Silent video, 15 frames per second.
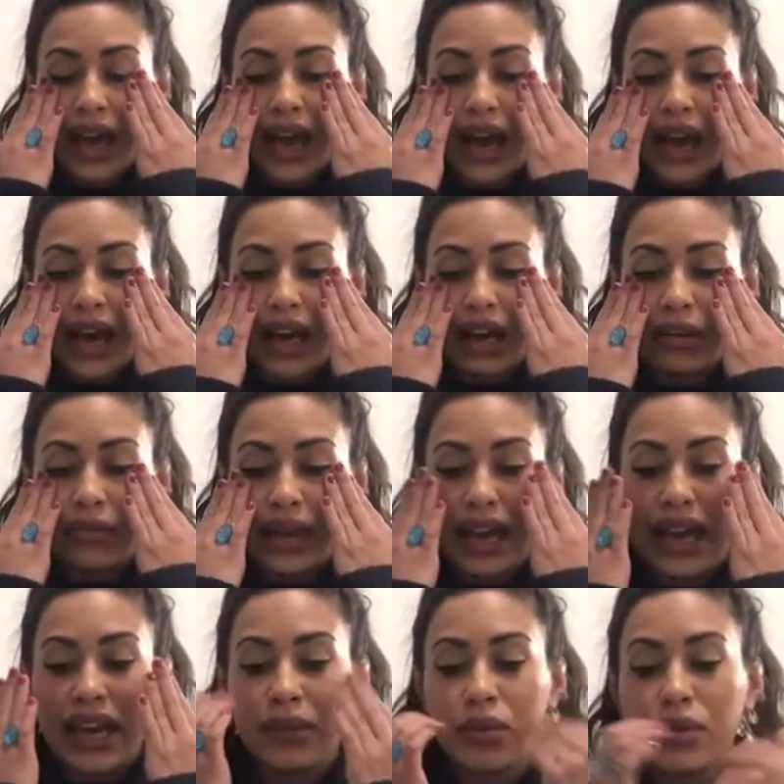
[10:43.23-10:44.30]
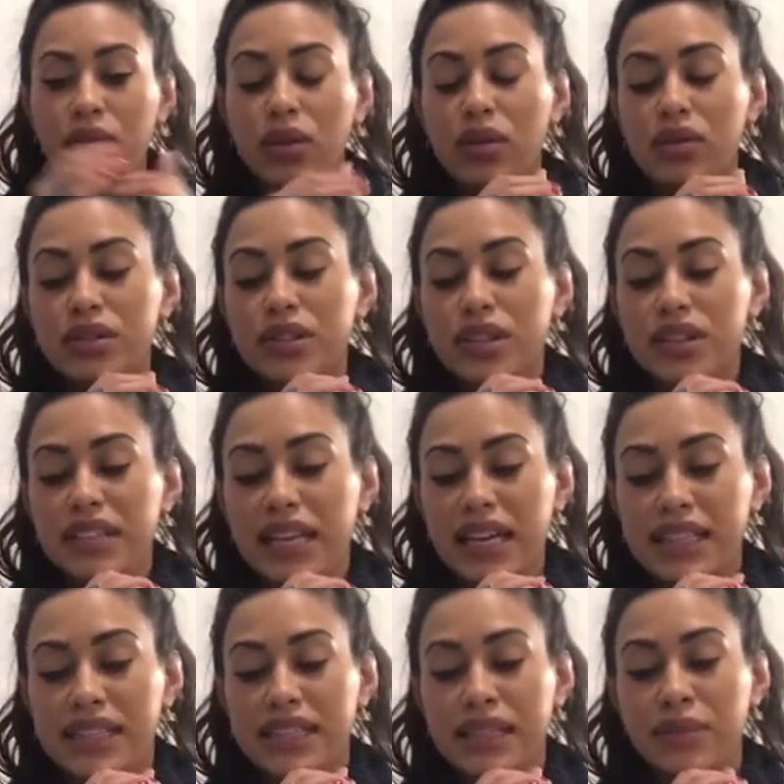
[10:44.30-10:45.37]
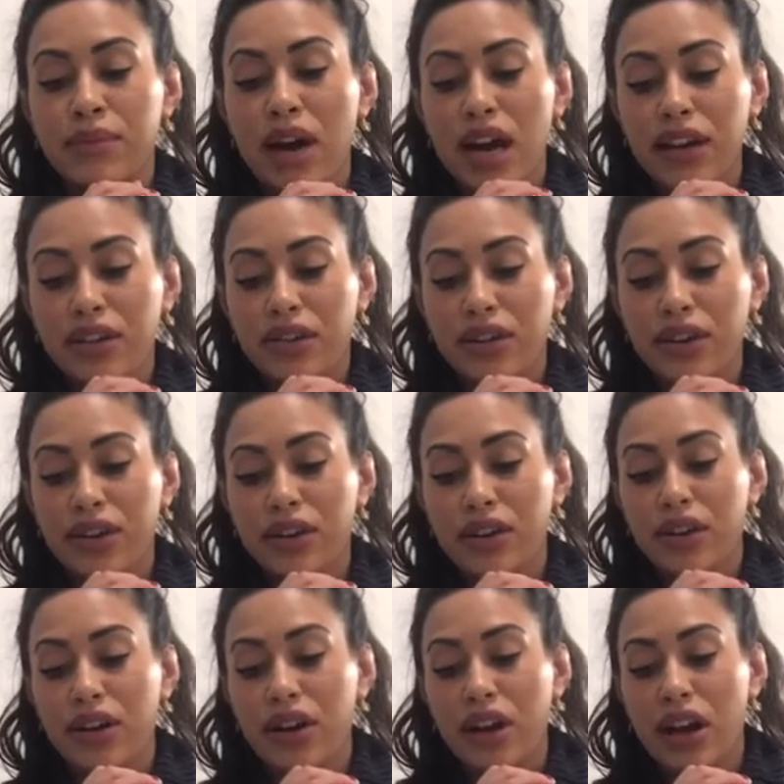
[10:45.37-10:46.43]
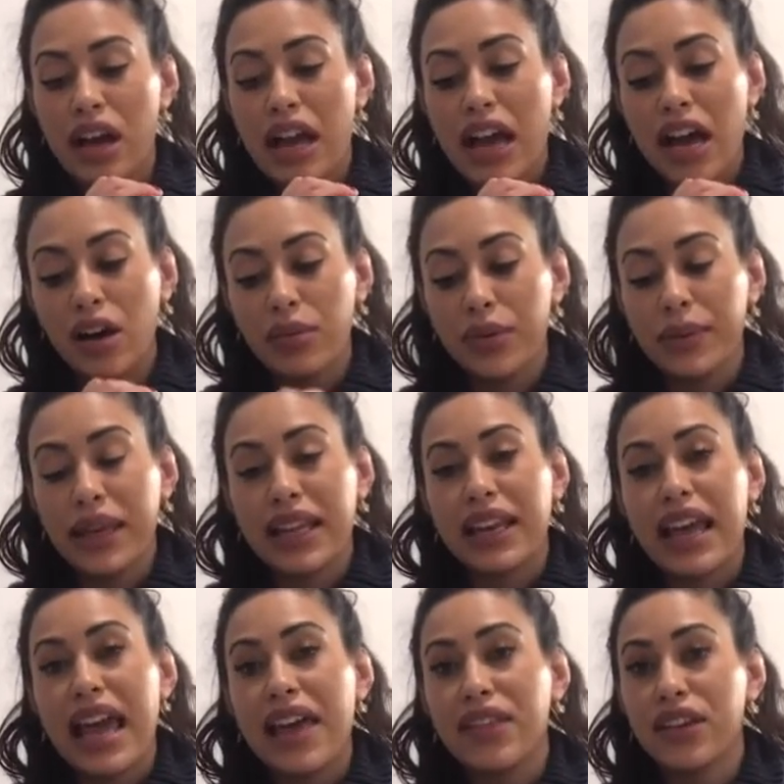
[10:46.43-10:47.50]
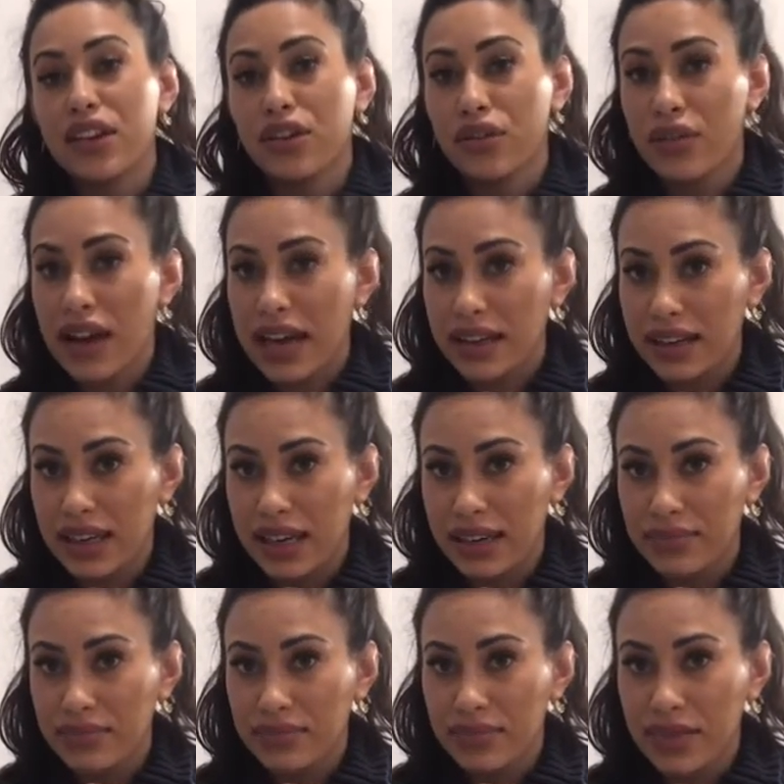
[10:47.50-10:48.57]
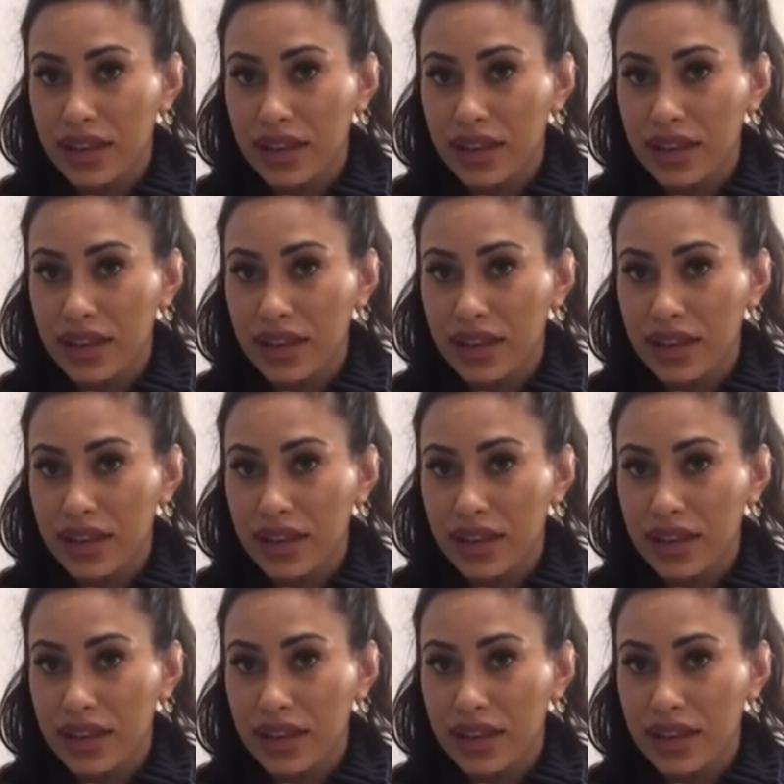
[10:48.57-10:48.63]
and we will also test the microalbumin and the creatinine.